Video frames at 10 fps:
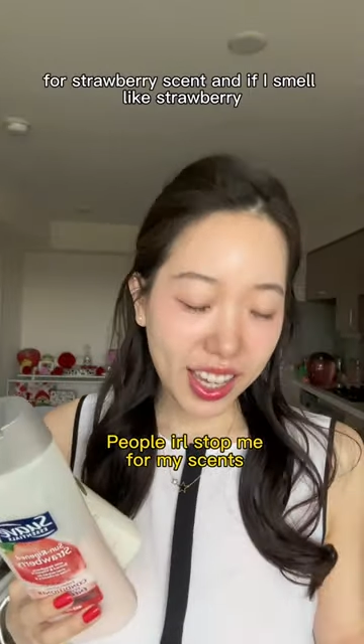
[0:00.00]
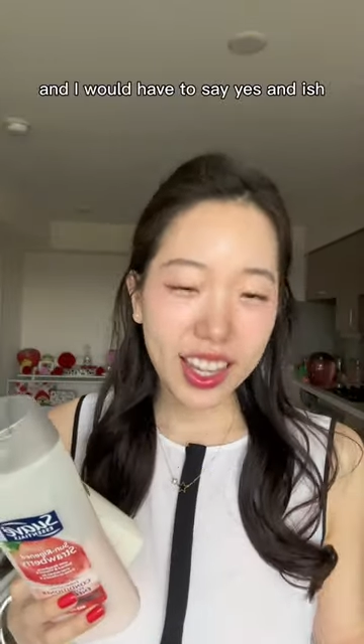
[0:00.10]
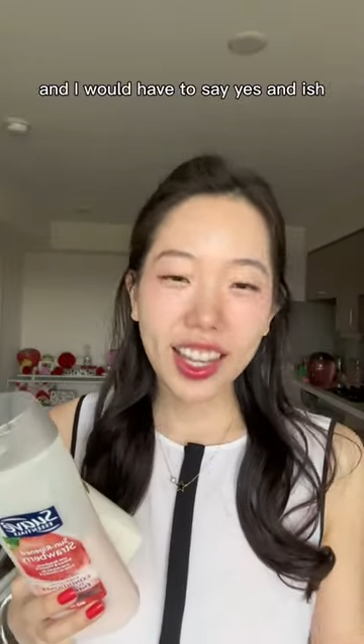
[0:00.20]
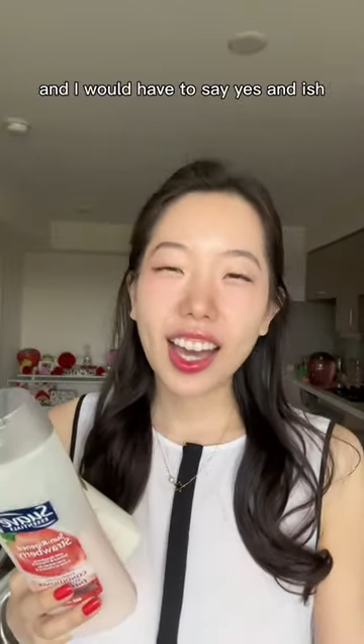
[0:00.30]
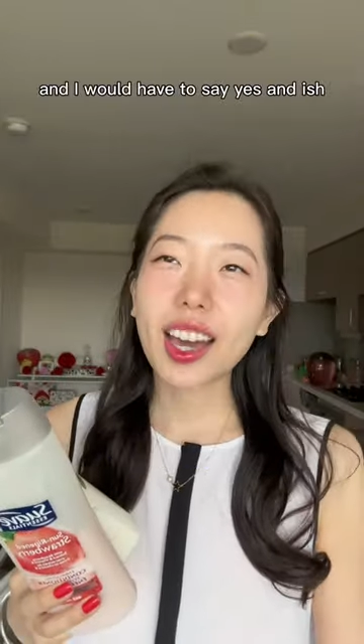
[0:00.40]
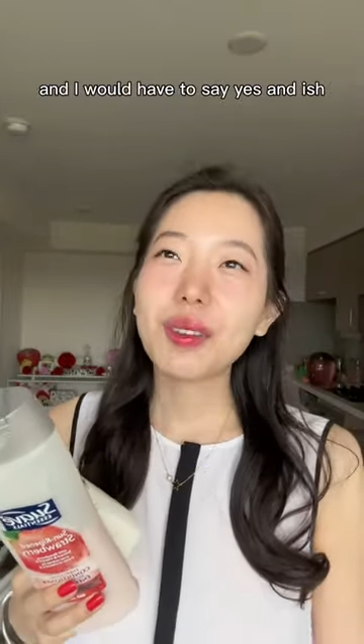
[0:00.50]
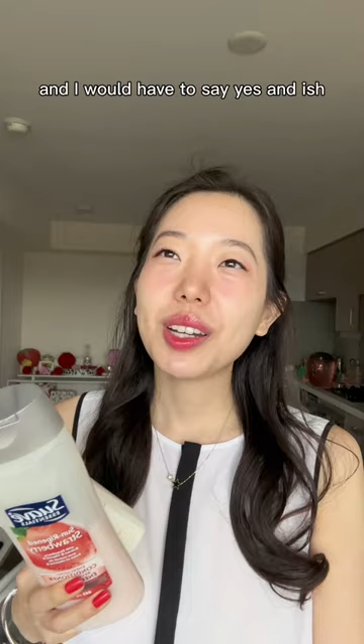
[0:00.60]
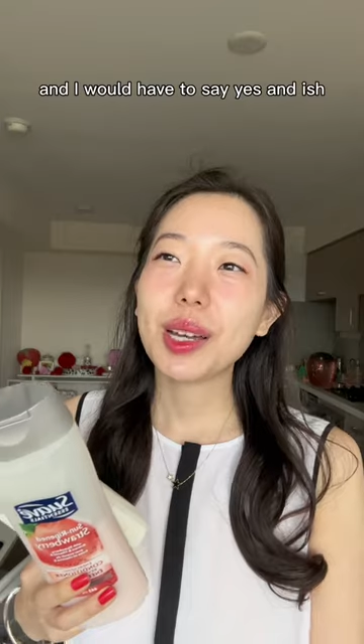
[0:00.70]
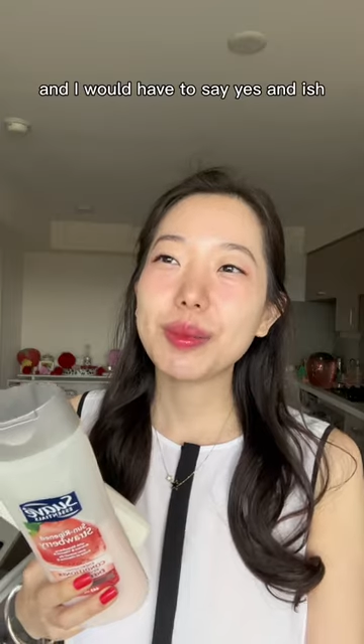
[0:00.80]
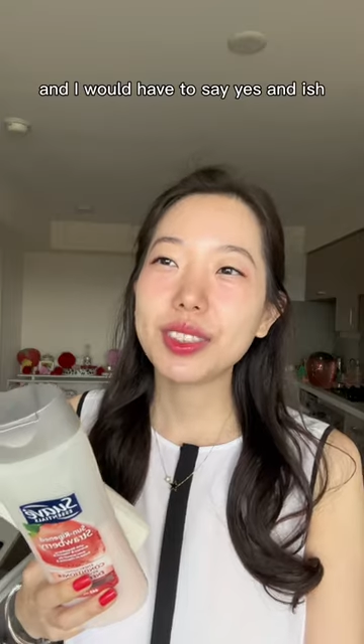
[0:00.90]
and I
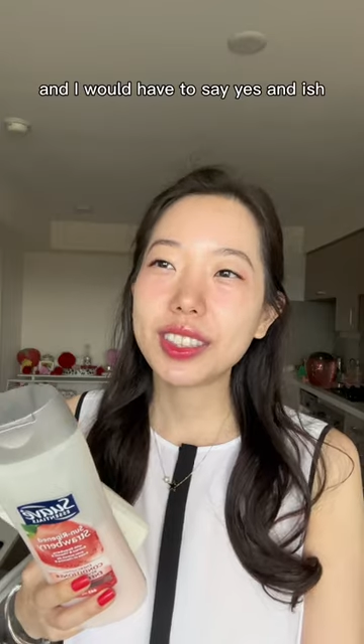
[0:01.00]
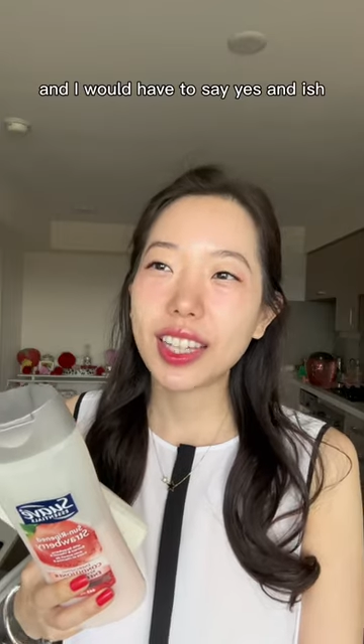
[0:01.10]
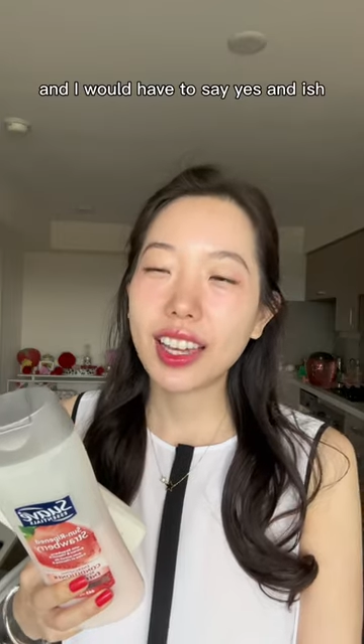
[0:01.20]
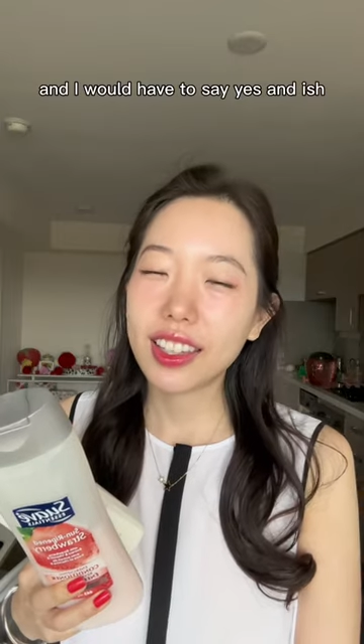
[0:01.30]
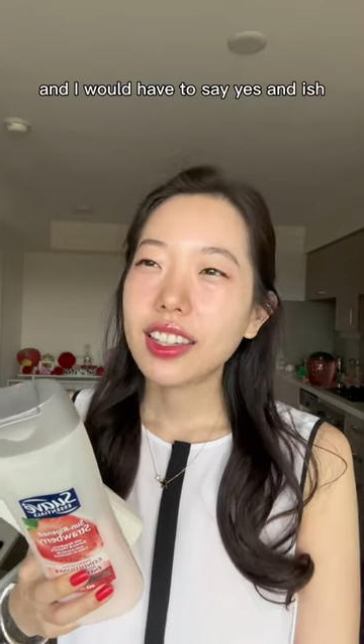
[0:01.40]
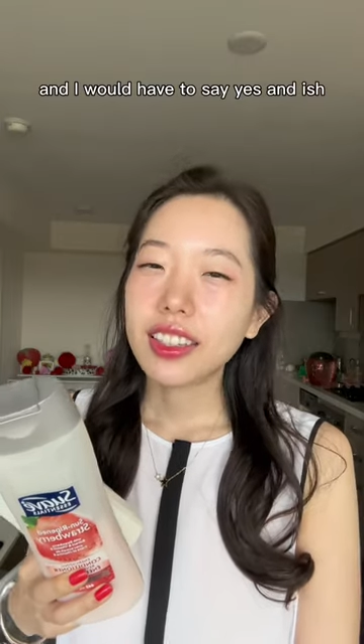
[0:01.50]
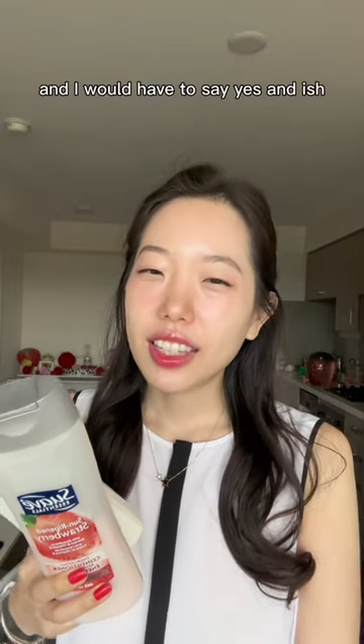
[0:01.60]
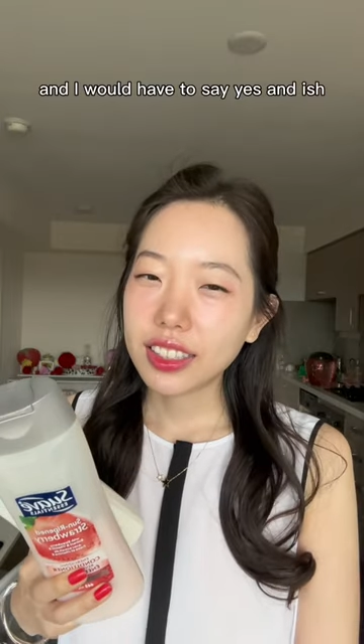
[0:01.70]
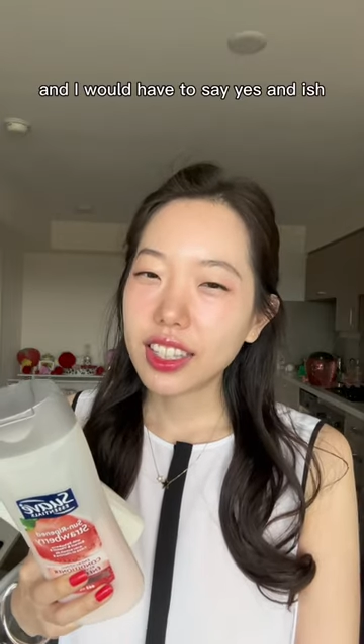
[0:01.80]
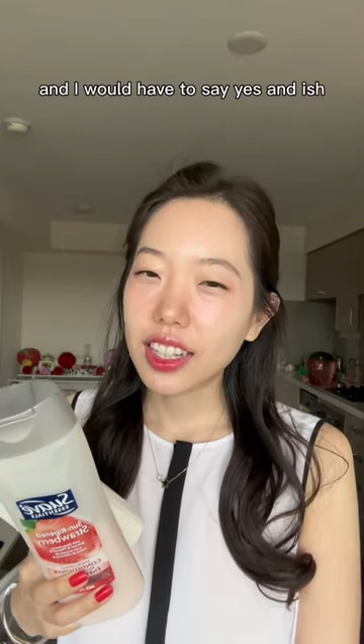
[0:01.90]
would have to say
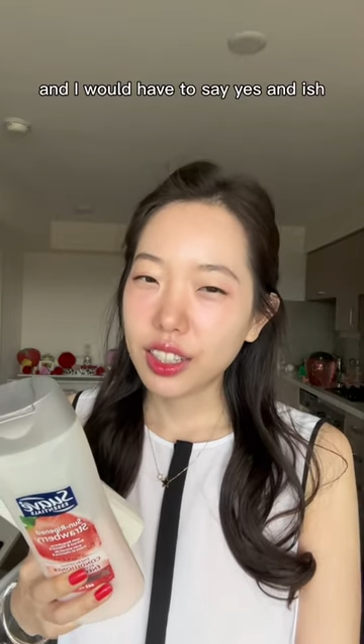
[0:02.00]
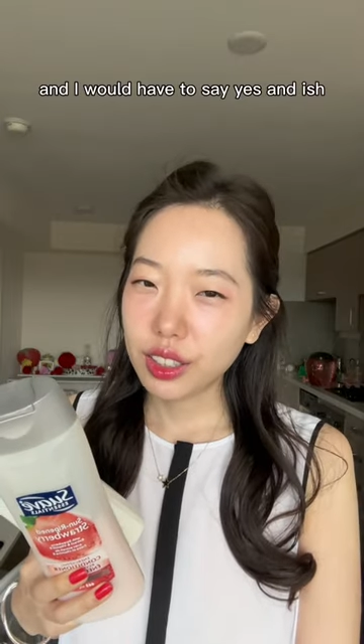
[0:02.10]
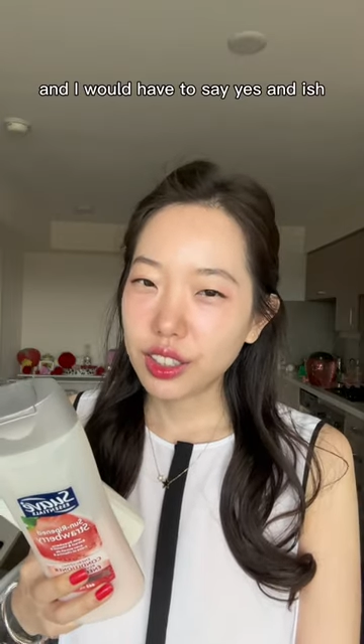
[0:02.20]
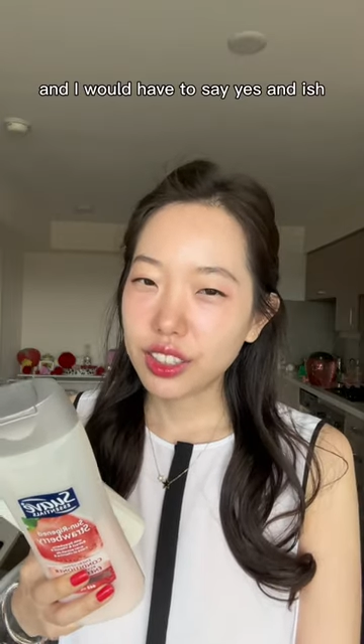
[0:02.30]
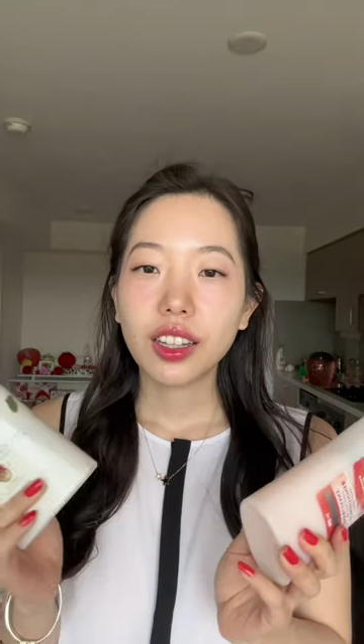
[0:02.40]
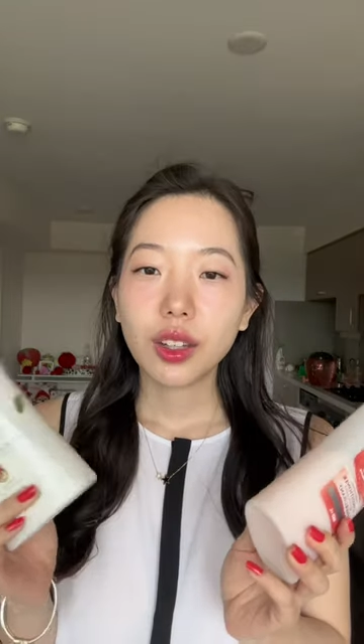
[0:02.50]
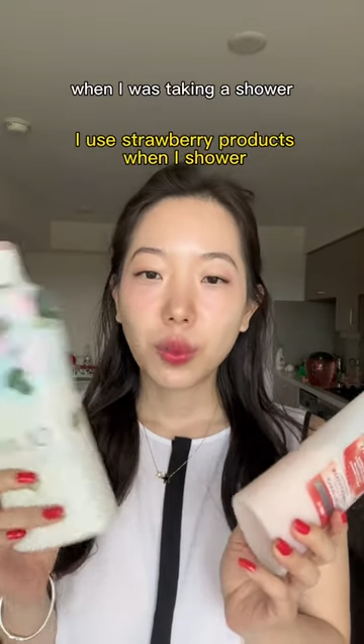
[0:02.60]
yes and ish.